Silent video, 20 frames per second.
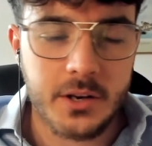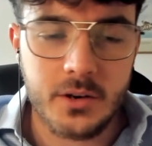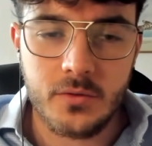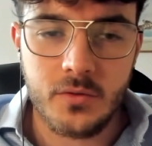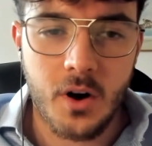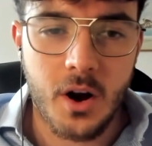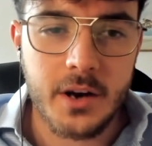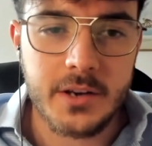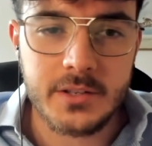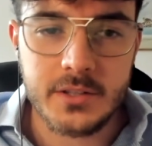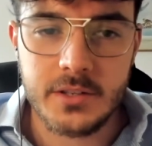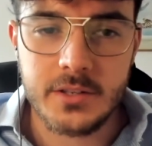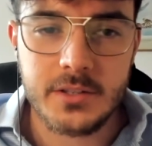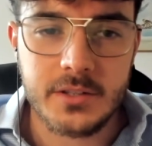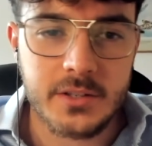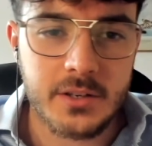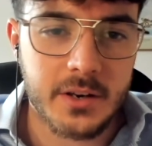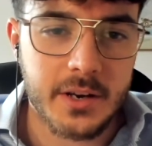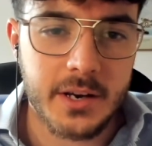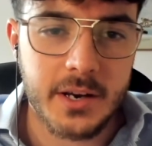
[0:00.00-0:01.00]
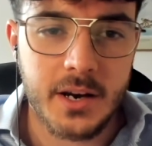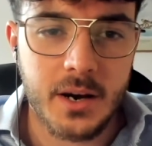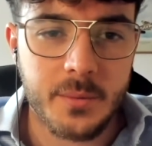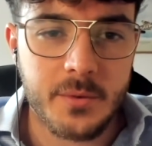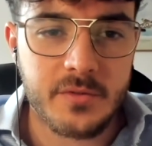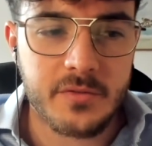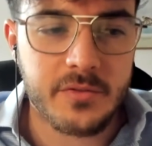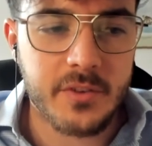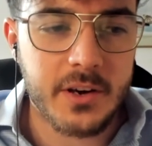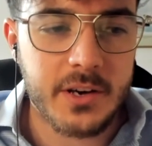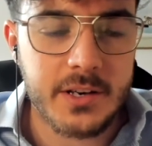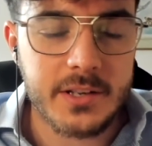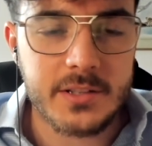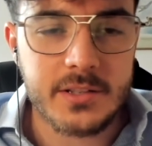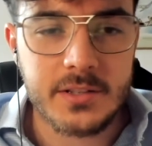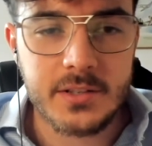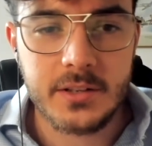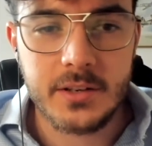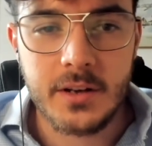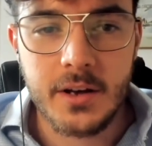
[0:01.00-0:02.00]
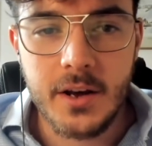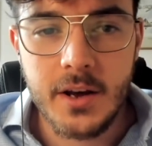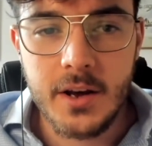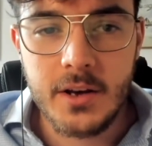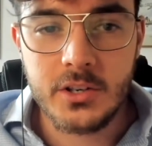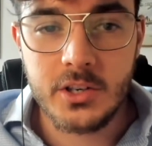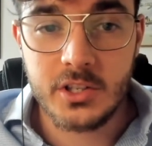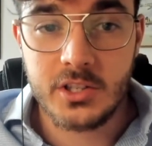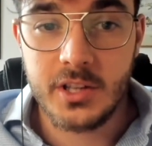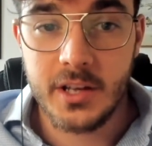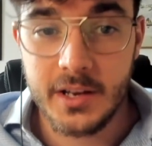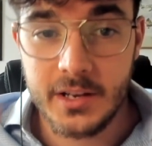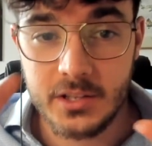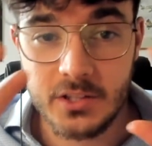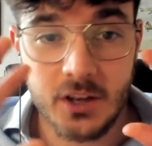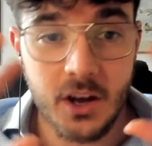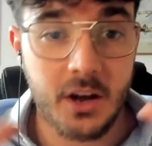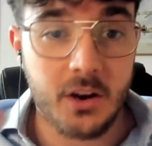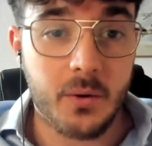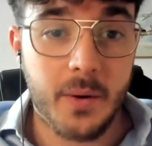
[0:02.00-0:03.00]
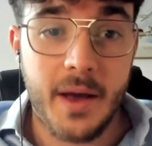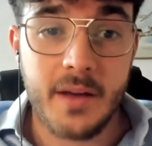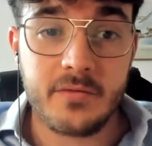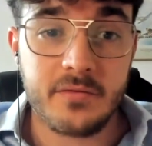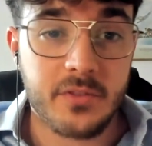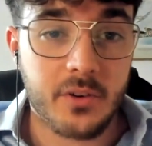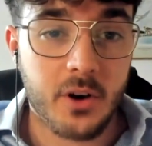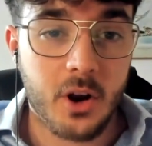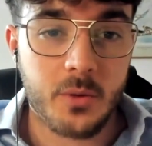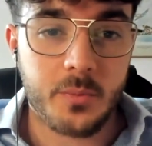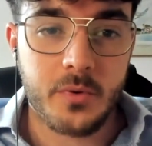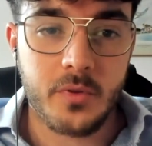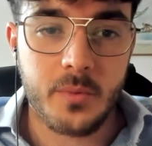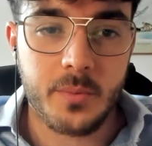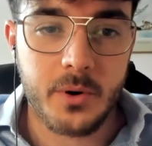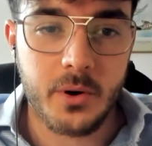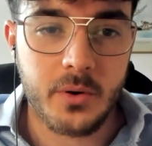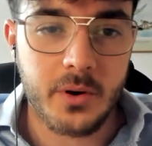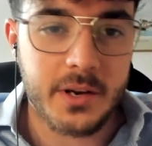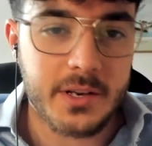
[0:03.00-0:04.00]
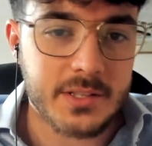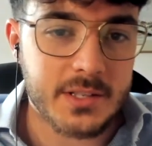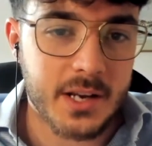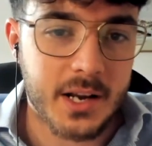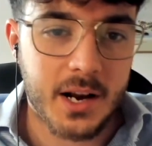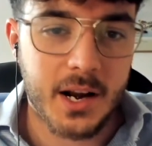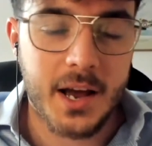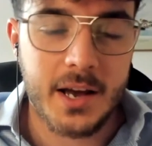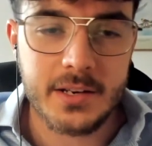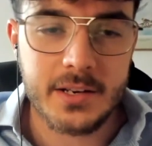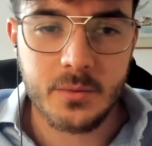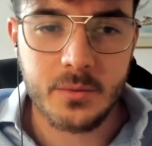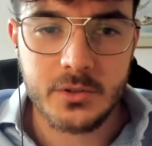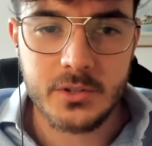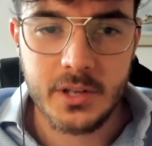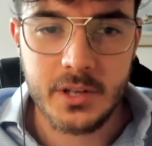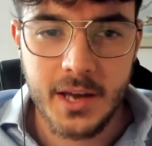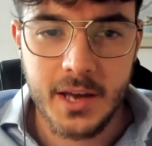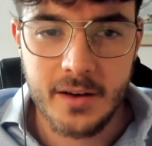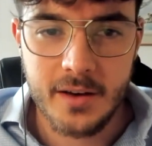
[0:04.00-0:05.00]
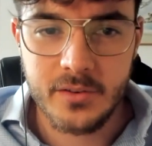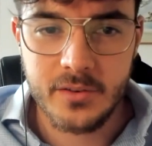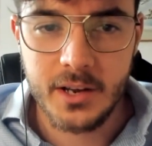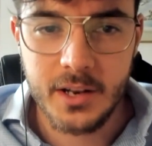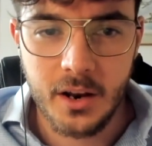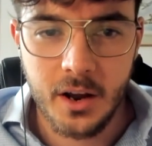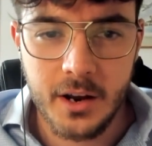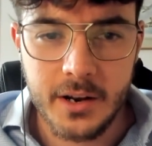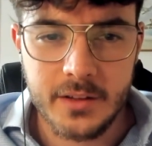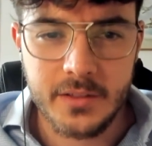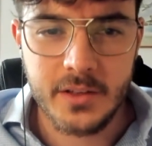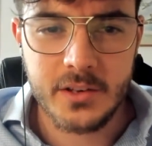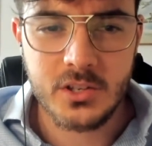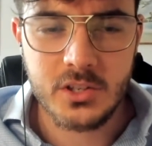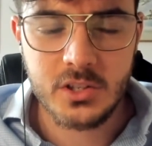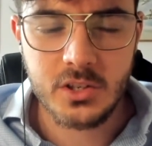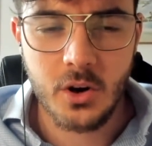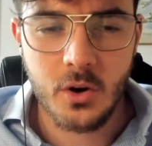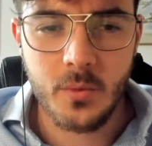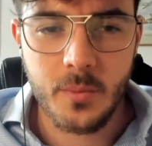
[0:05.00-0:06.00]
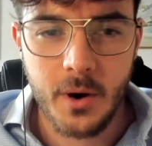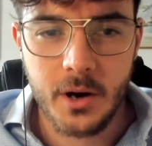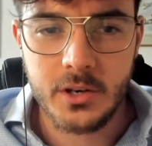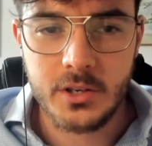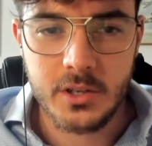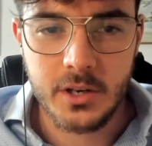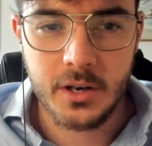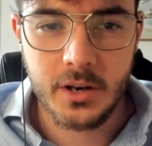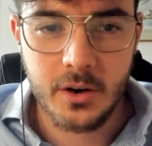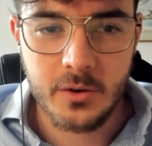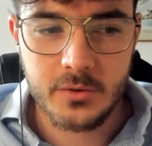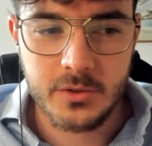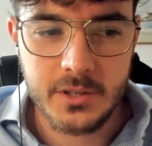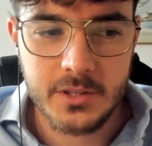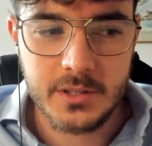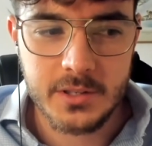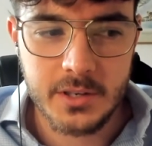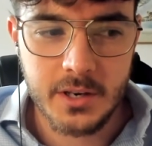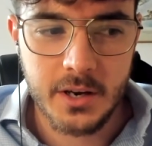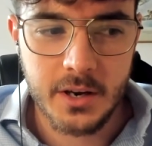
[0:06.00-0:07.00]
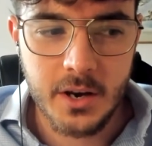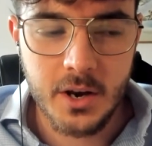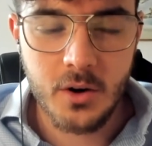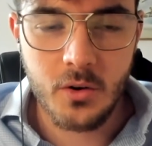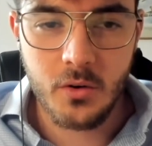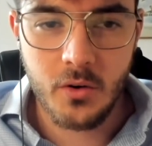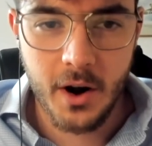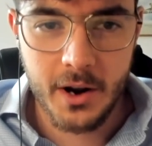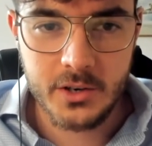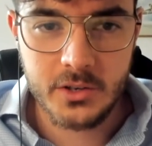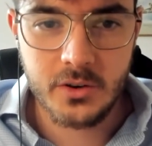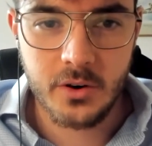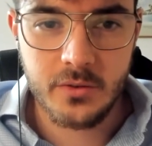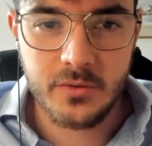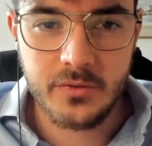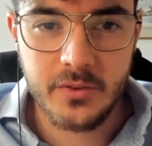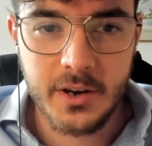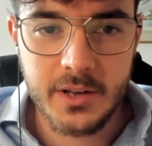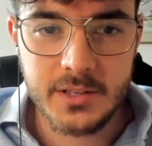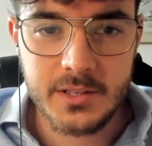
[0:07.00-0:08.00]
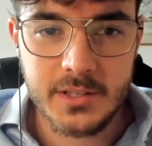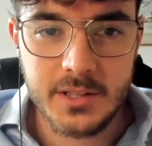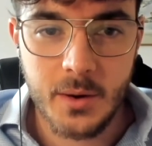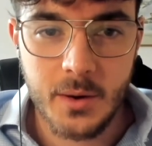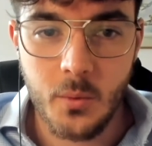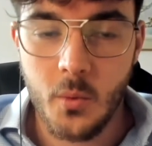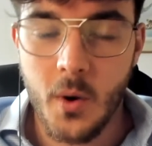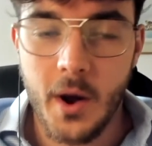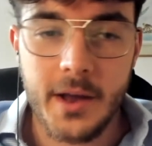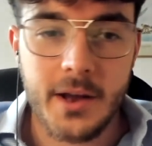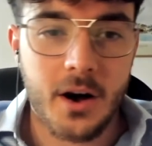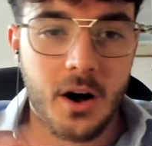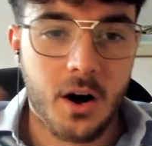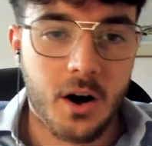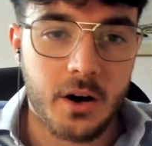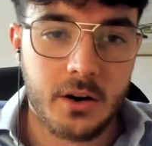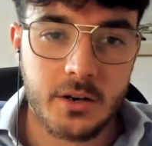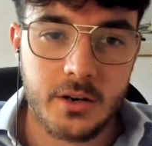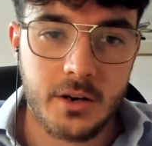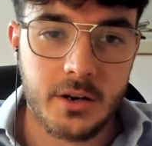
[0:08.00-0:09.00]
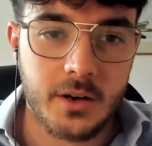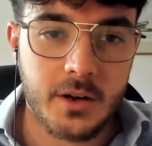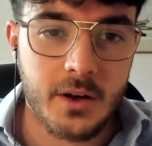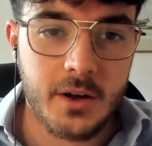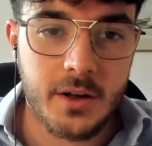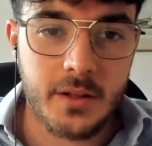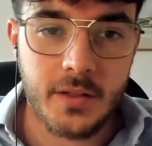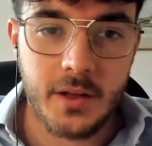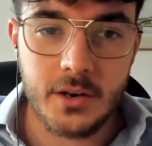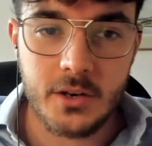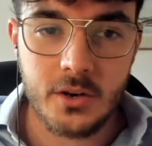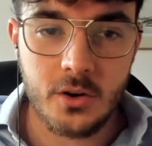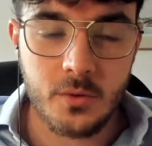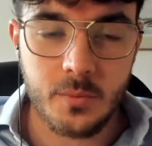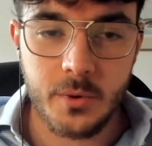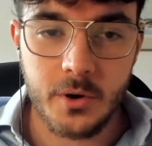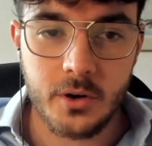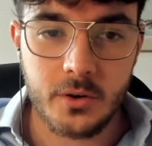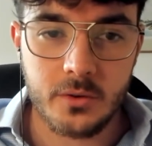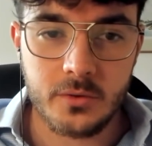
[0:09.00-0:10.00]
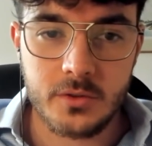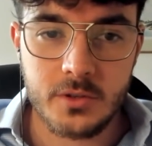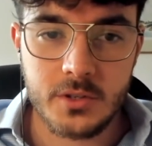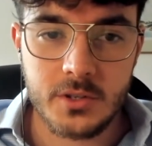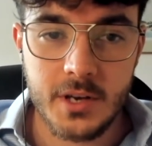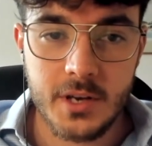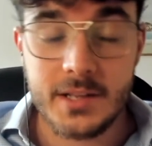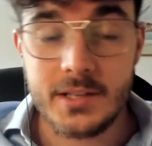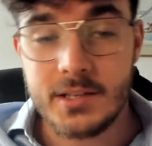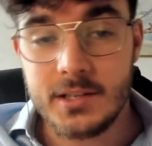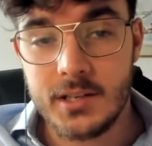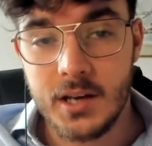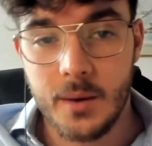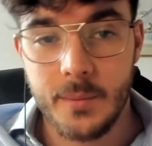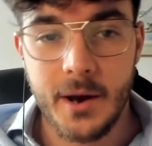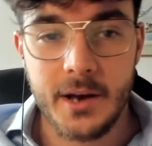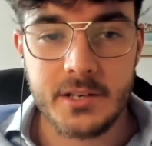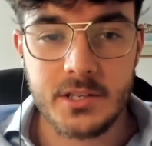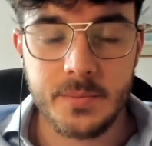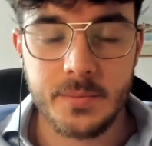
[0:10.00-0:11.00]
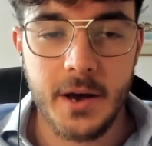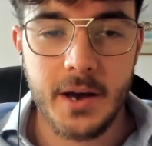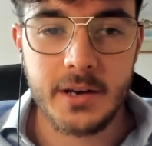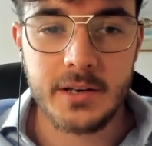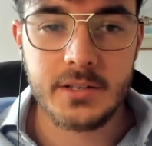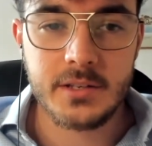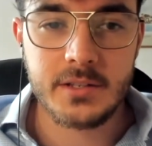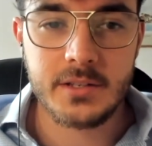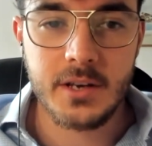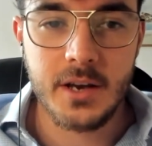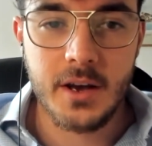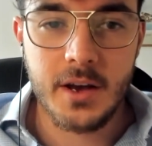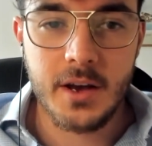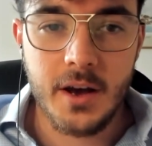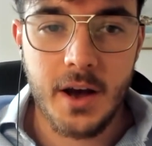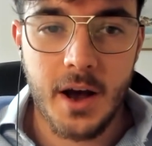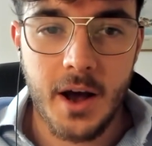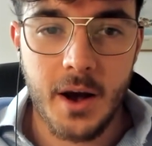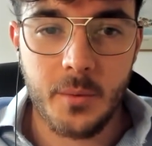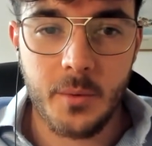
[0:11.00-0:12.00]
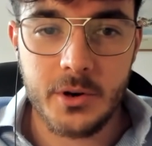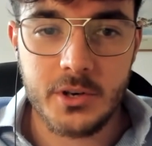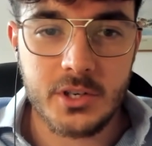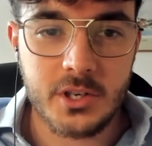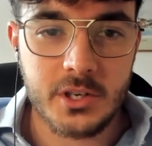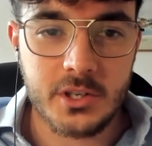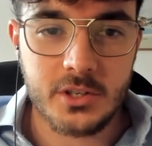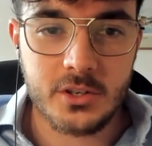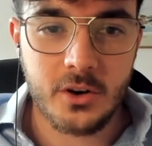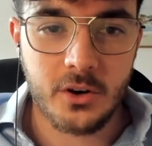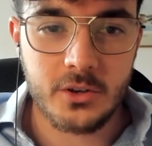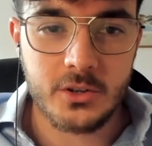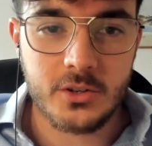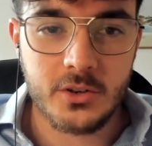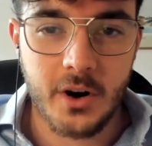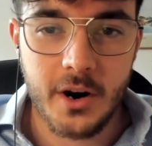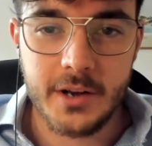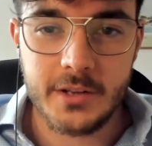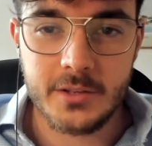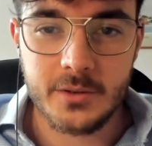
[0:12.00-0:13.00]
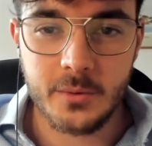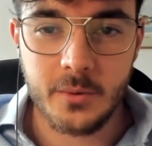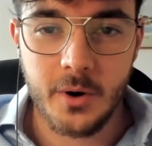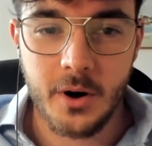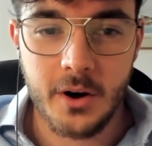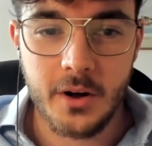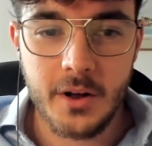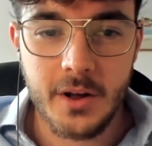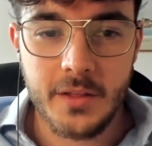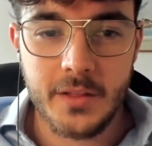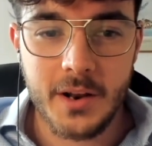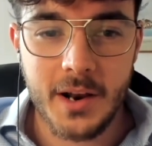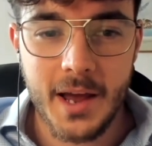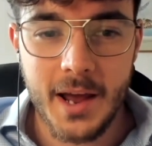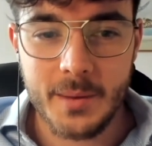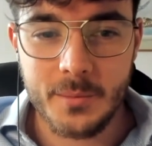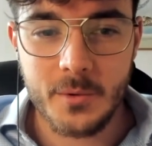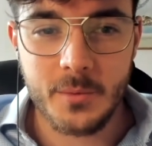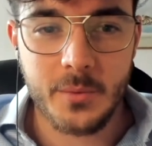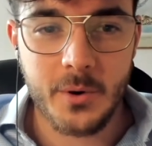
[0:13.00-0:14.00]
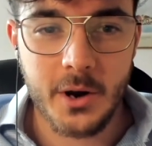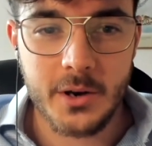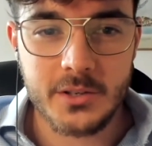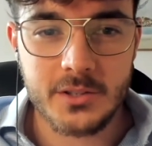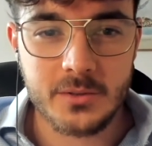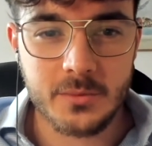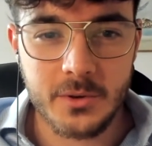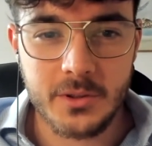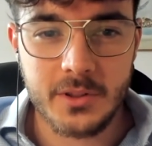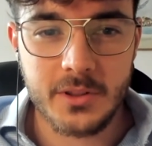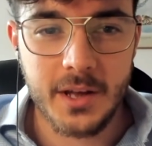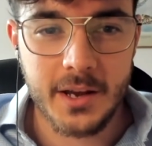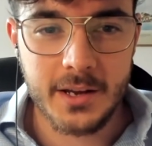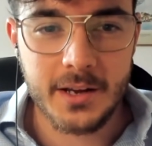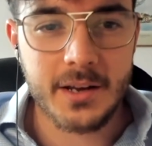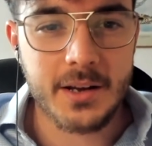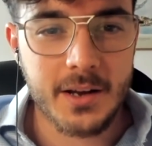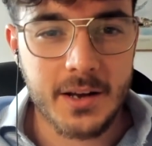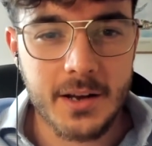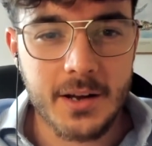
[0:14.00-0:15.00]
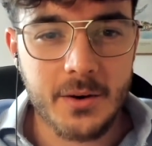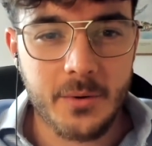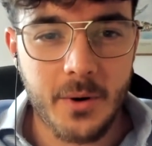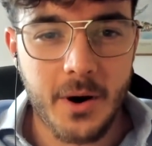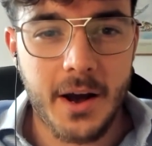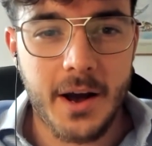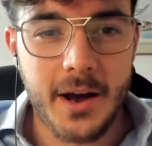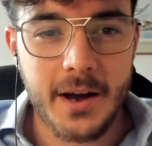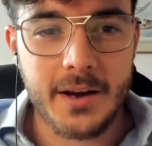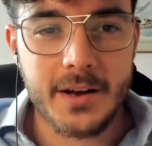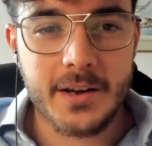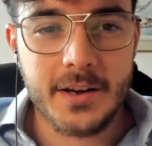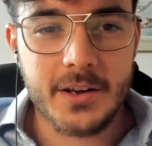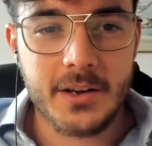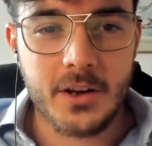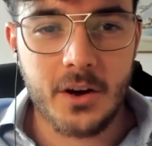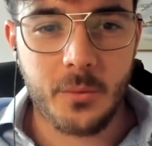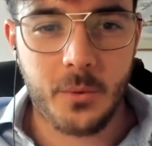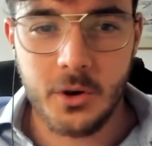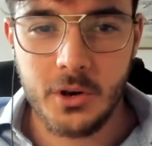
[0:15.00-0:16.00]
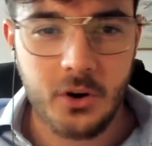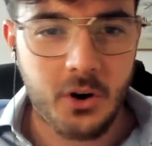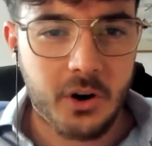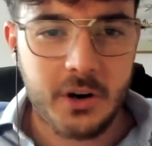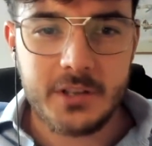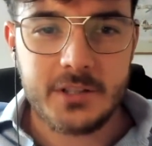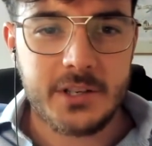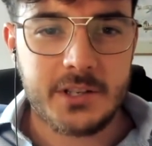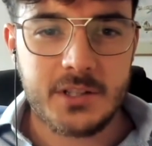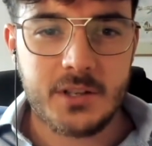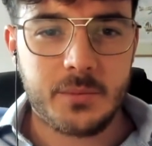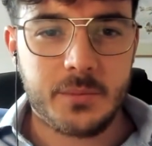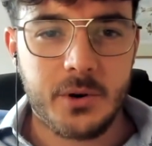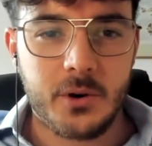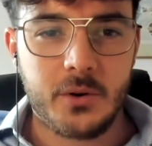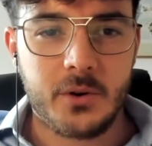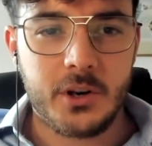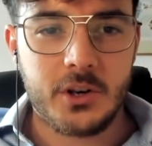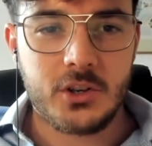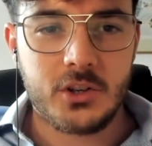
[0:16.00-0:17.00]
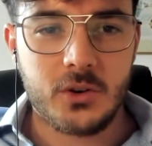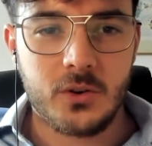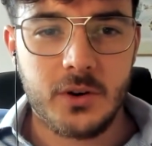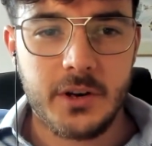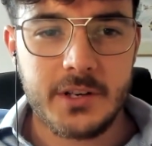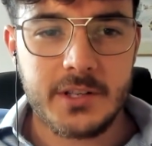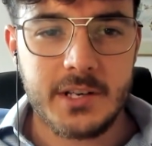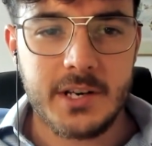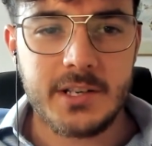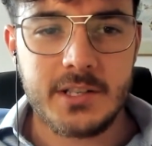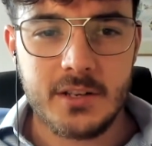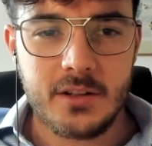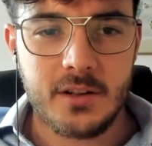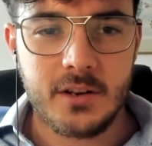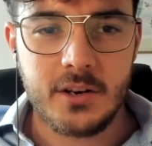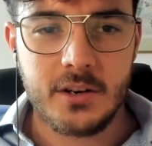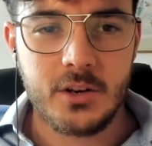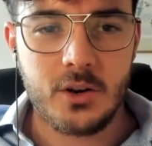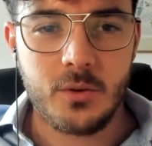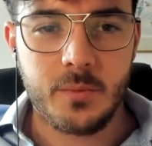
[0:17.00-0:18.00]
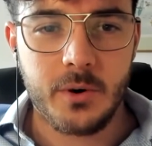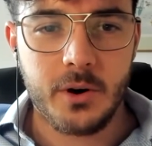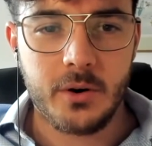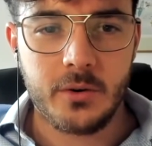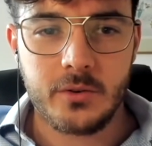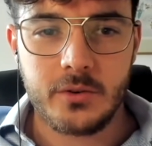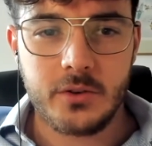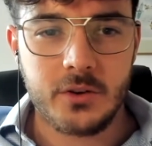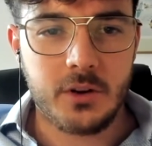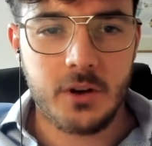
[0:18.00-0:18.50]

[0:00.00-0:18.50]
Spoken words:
risers, your incoming feeds, and just the external envelope of the building. Is it cladded? What's the cavity like? There's so much that goes into retrofits. They're way harder than new builds in some aspects, which is contrary to what the layman person would think, where, well, you've got an existing building, surely it's easier than a new build.